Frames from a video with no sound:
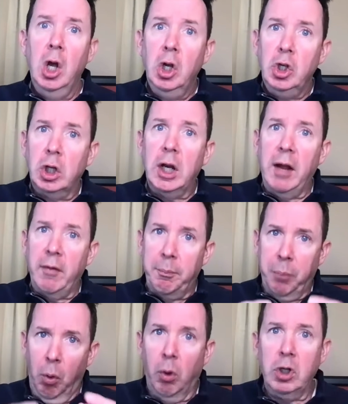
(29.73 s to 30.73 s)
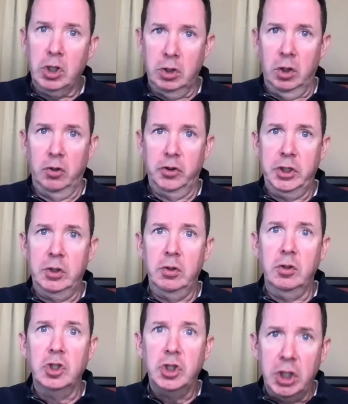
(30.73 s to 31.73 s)
you're going to have a portion of those
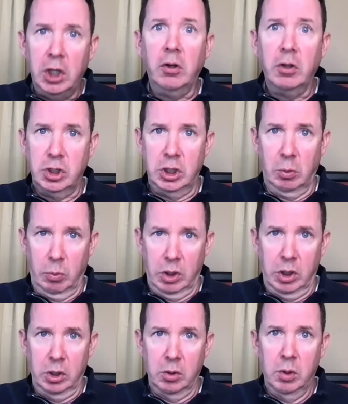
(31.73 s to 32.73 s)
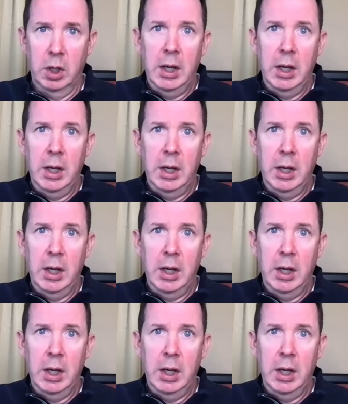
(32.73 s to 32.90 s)
students synchronously with you,